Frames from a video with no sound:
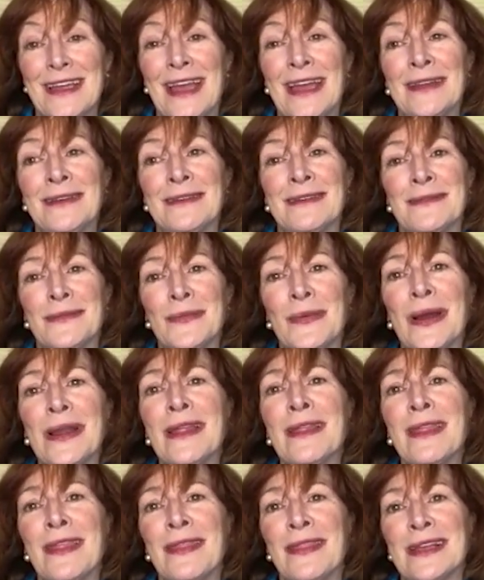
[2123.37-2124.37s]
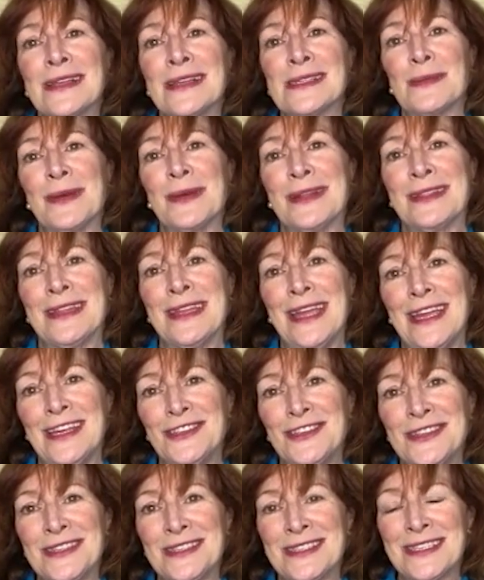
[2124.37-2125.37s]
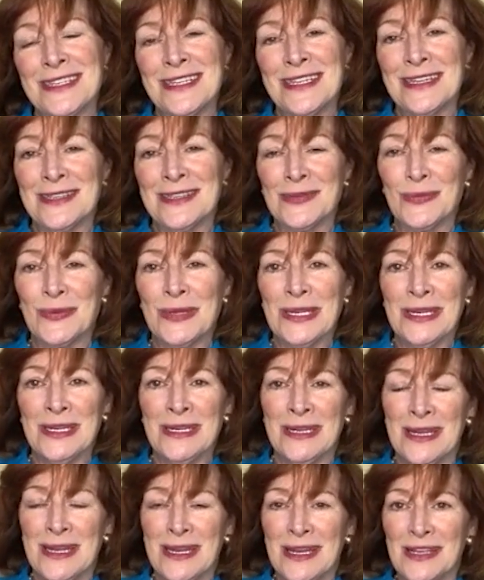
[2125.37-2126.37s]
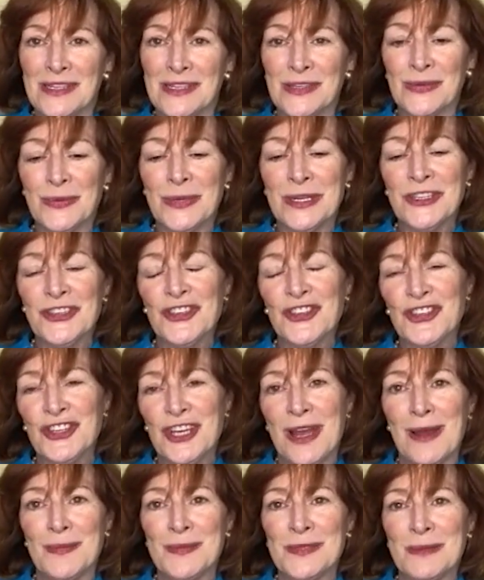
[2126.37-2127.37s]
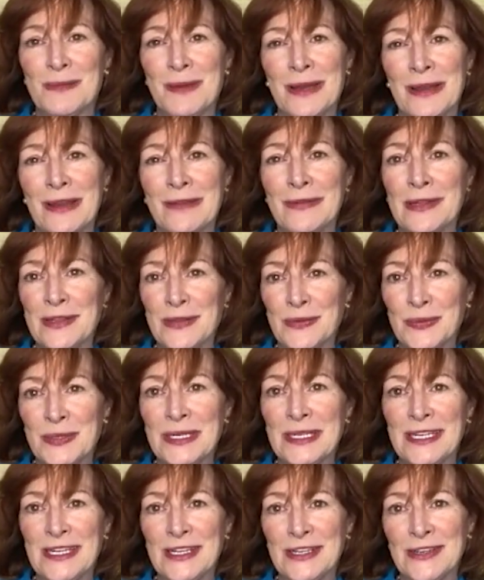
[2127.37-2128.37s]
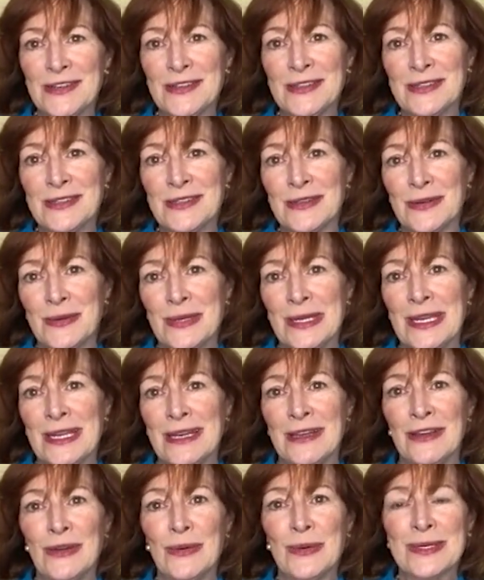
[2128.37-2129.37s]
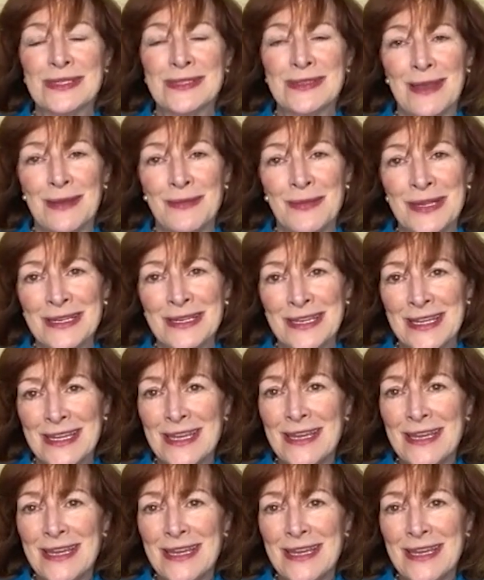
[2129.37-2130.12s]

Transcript: And one of the things about the agency is we switch jobs about every 3 years. So we get a new assignment.